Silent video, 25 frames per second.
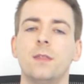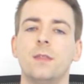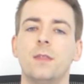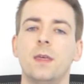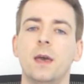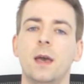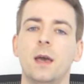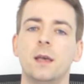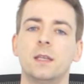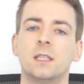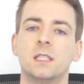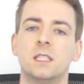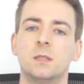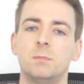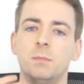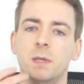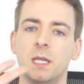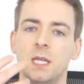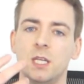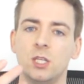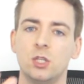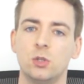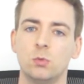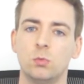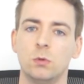Their
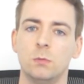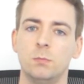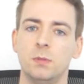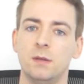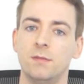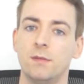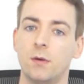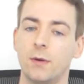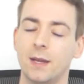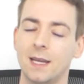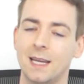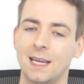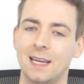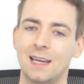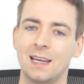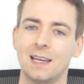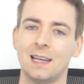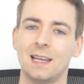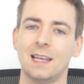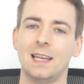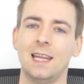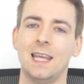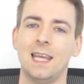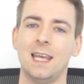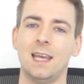speech would be very
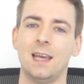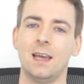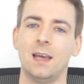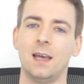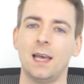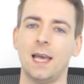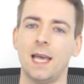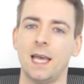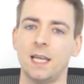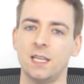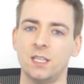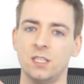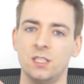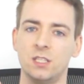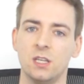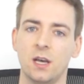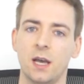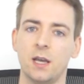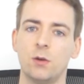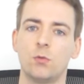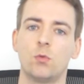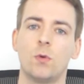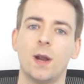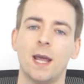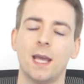clear and
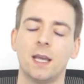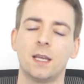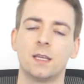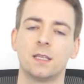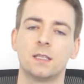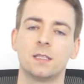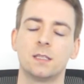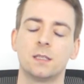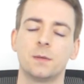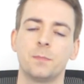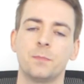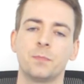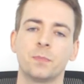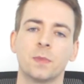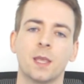direct.